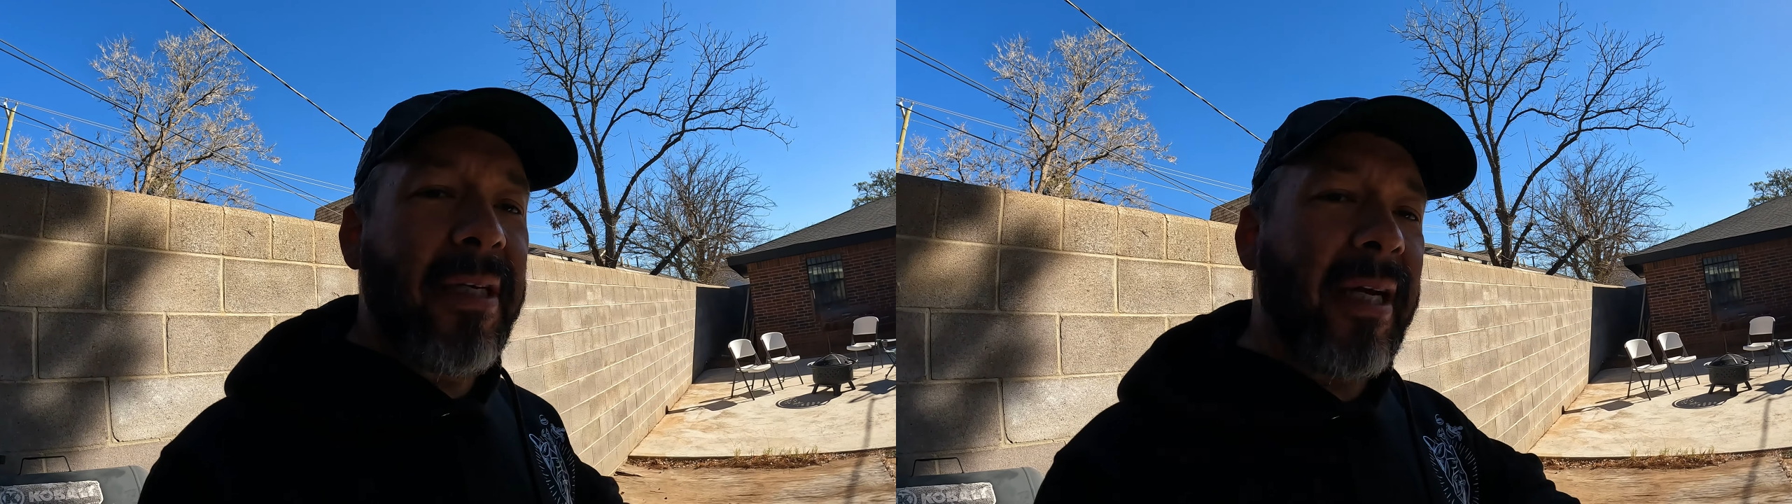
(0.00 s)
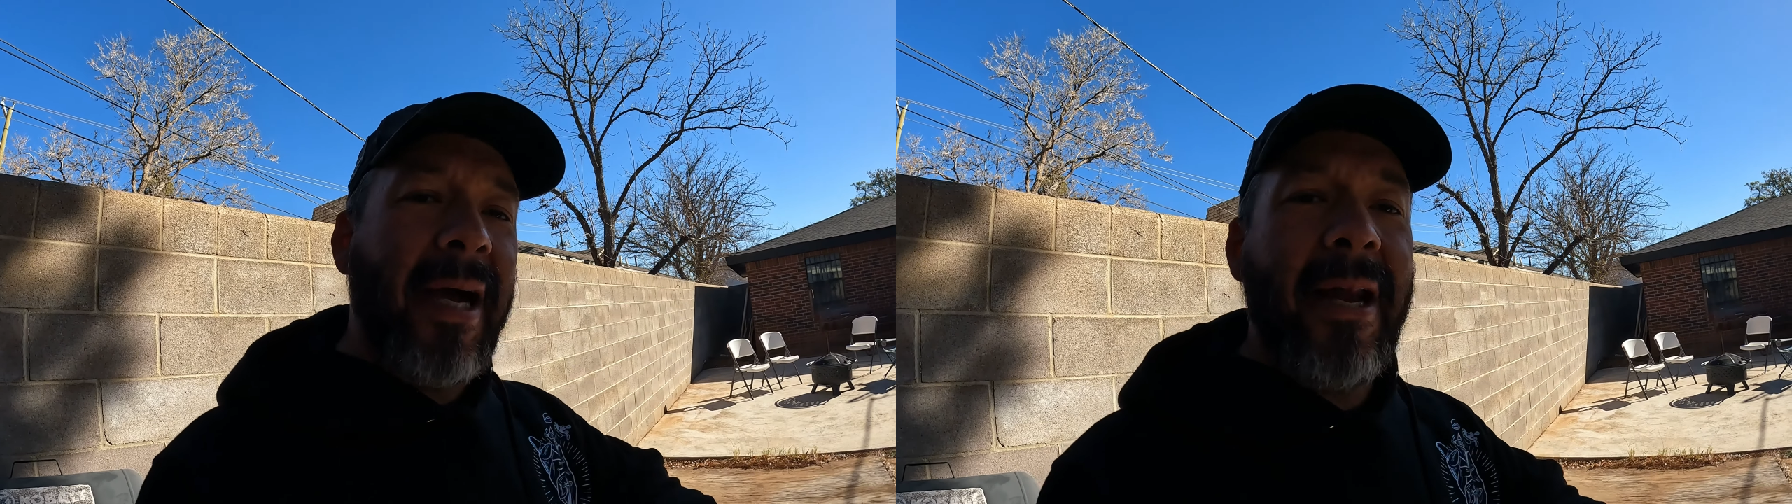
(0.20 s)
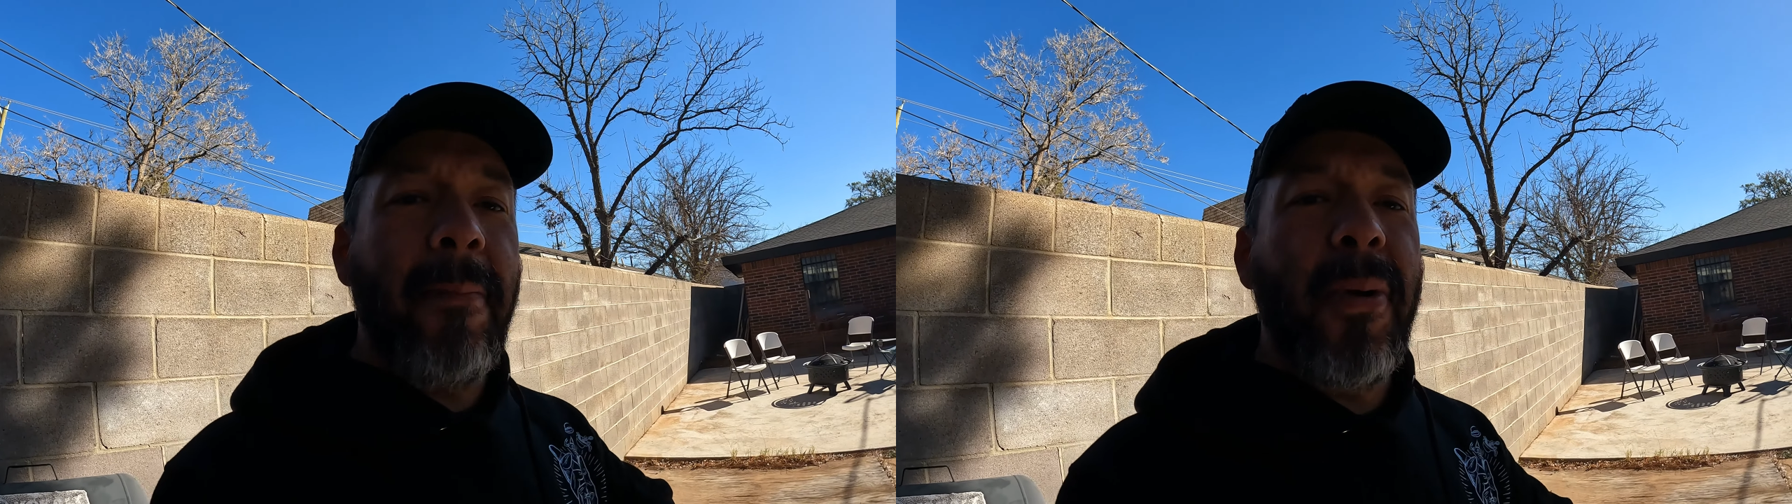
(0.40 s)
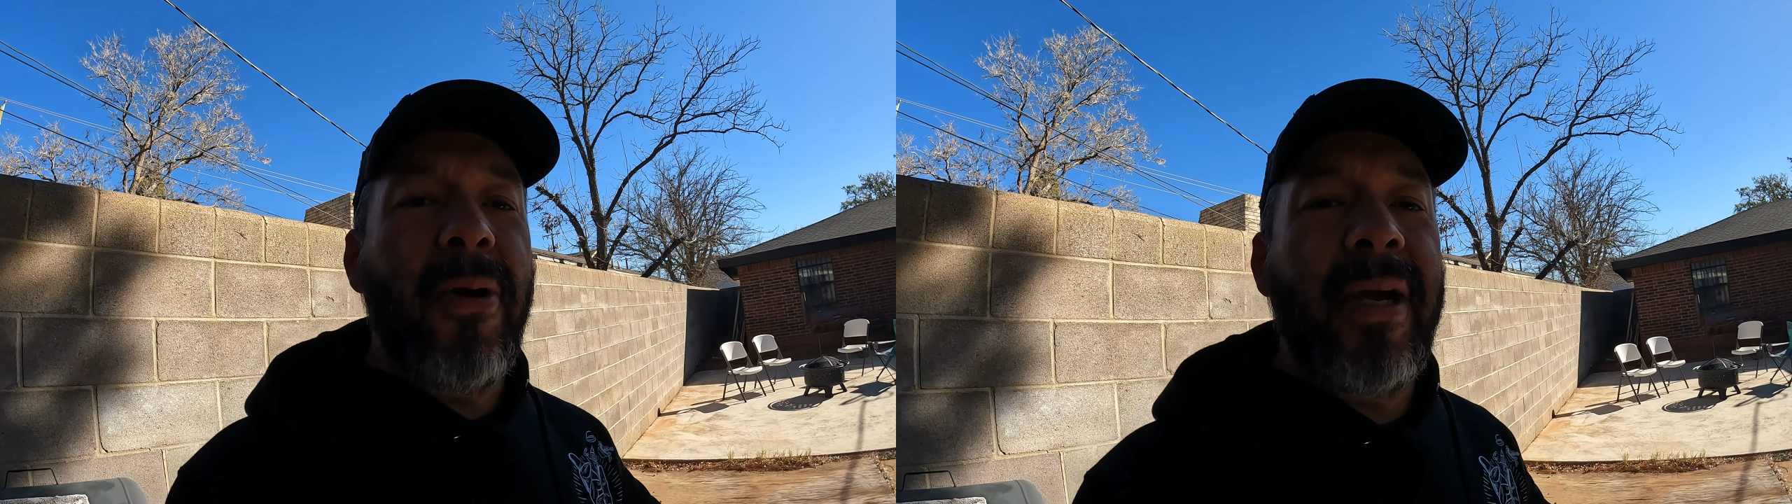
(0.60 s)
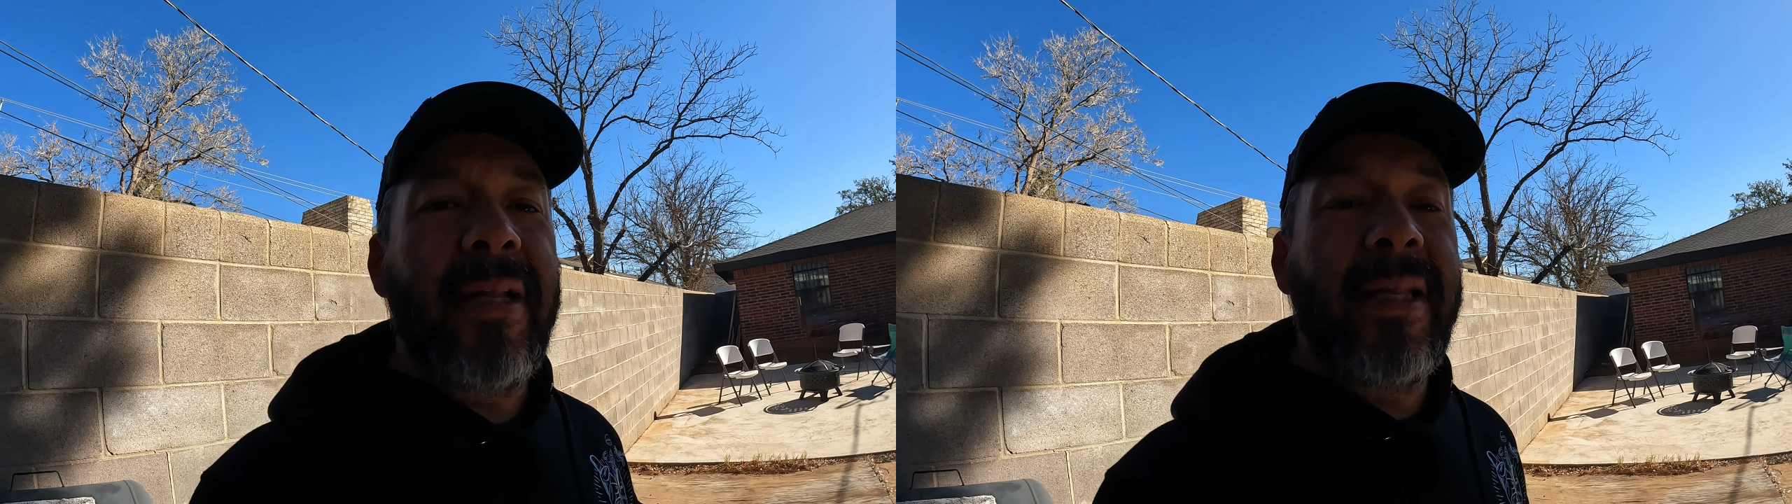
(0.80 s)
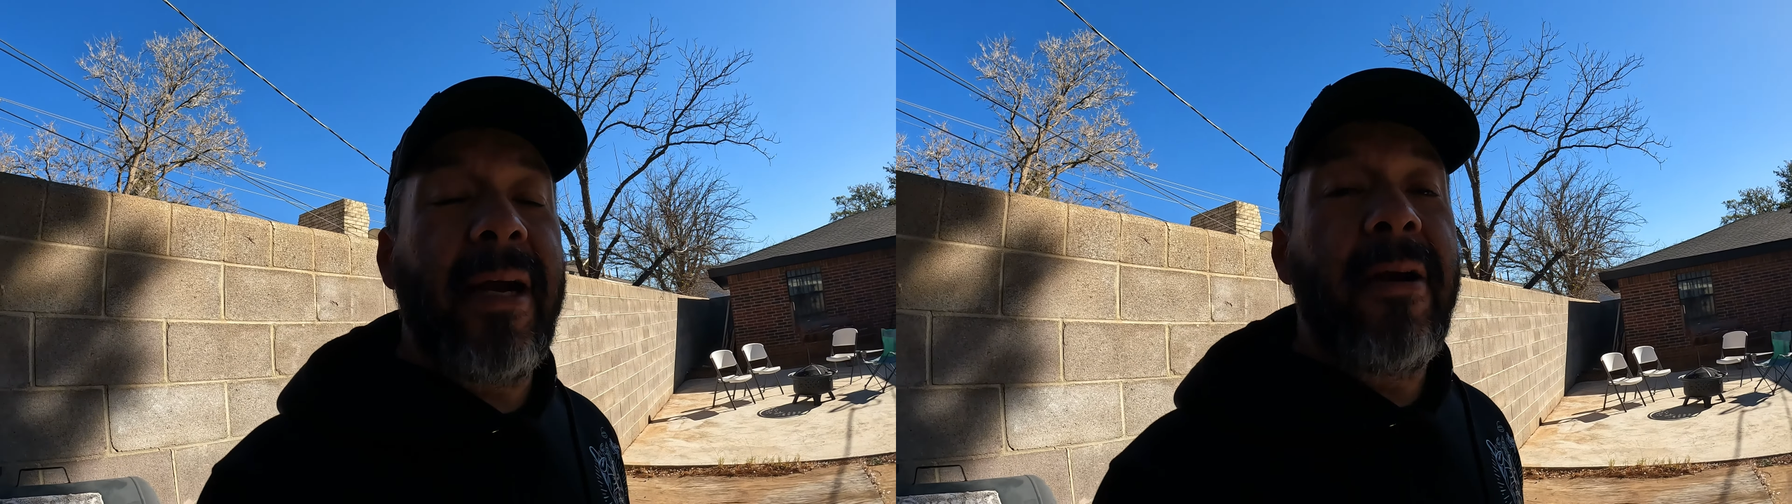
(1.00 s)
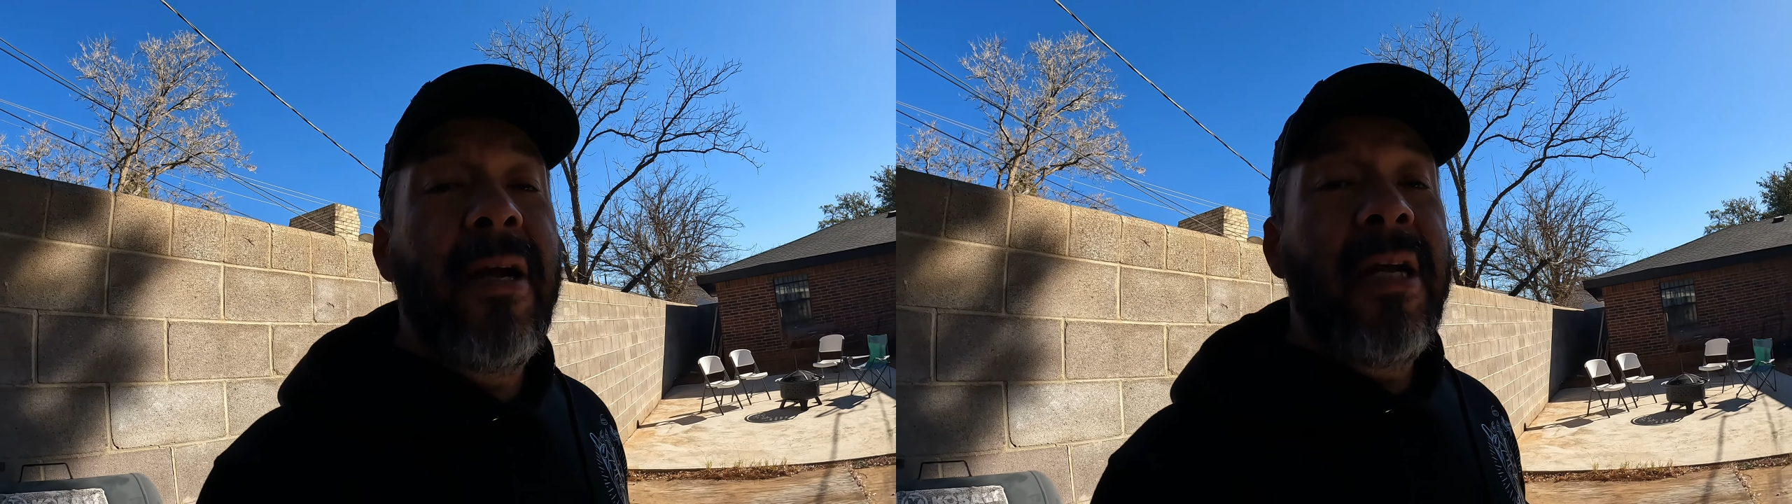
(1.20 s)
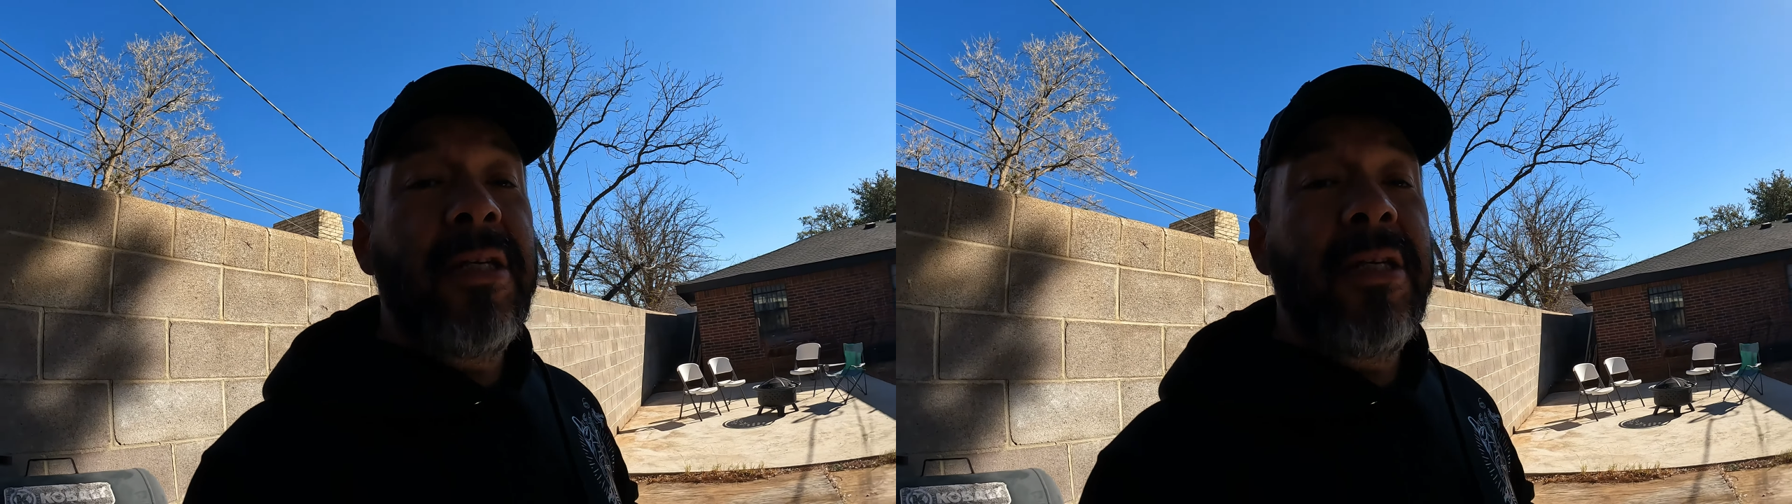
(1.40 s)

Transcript: and it kind of burned in there.